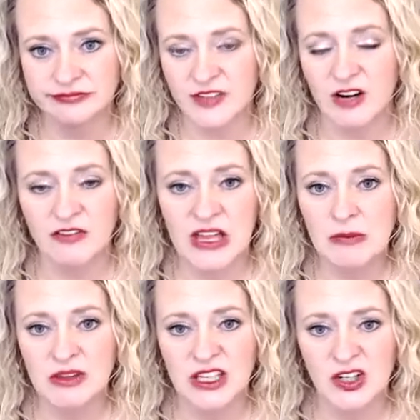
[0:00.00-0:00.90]
our
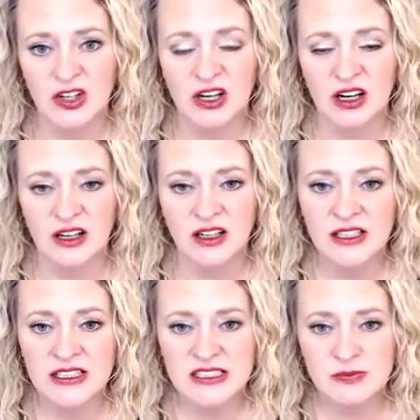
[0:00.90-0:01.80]
family or our
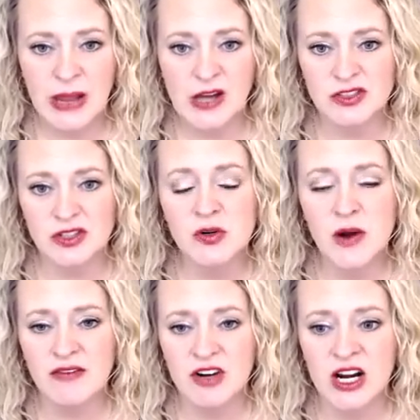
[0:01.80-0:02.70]
spouse or
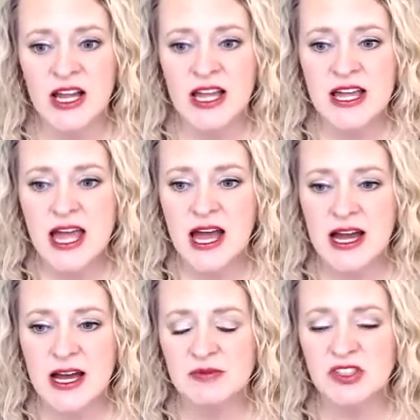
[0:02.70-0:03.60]
whoever,
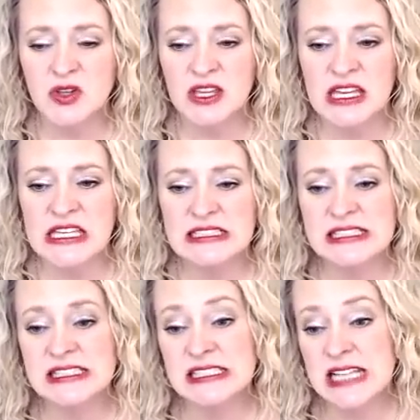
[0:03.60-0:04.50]
so that it
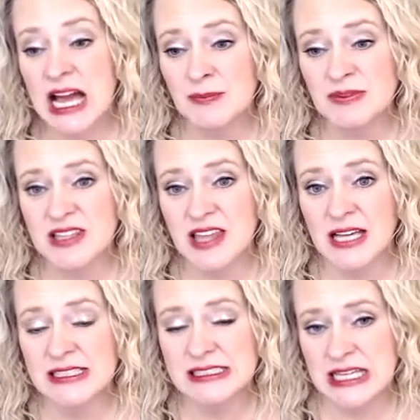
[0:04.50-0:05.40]
stops
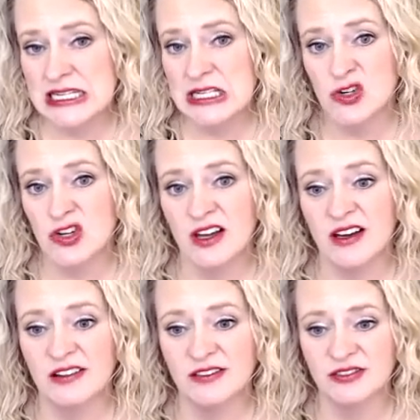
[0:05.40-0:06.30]
that cycle
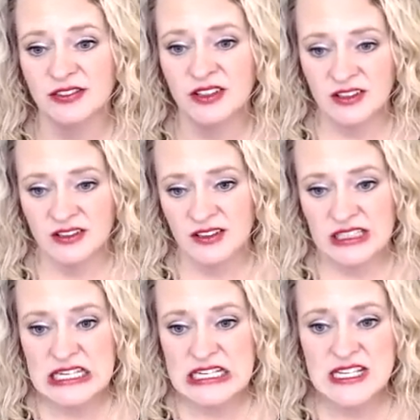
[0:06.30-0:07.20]
of
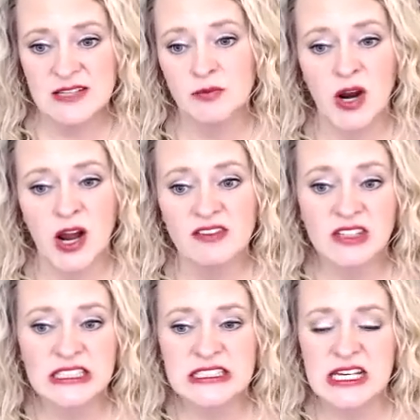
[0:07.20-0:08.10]
eating in
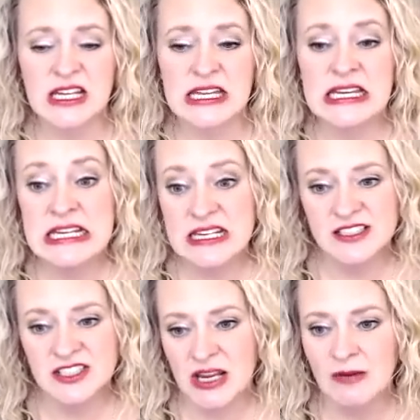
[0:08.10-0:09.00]
private, eating
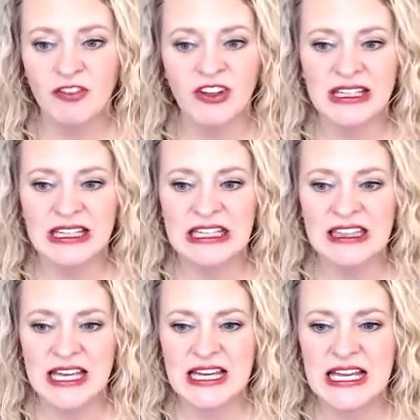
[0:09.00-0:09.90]
shamefully,
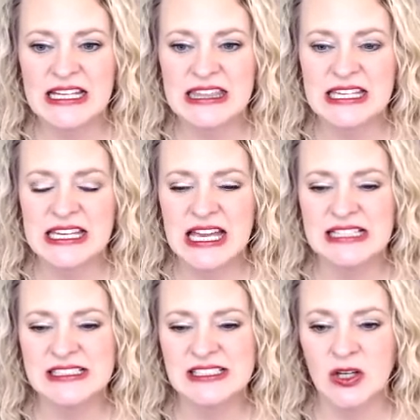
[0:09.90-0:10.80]
that kind of thing.
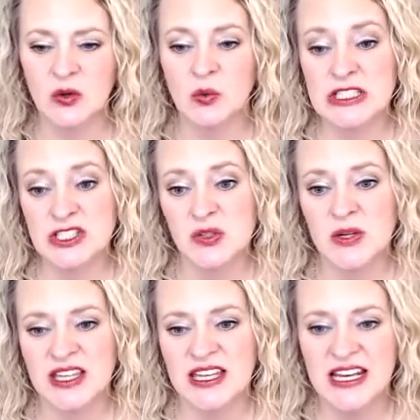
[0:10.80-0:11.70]
And so we do
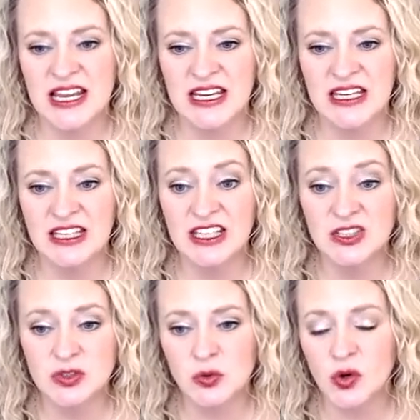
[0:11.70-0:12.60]
it in a
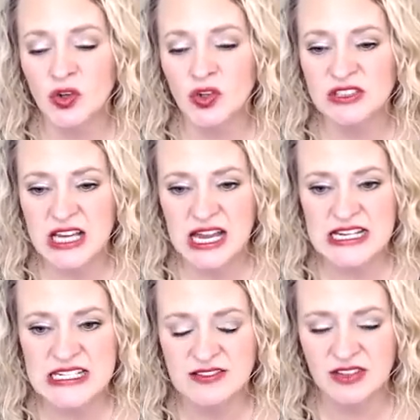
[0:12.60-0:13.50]
controlled
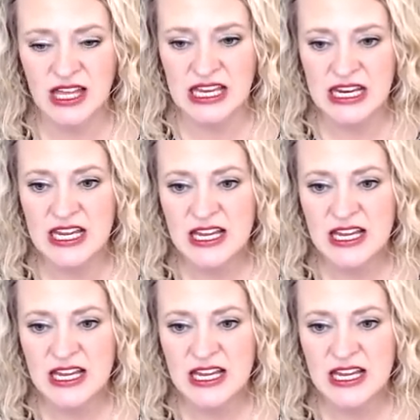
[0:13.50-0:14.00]
kind of like,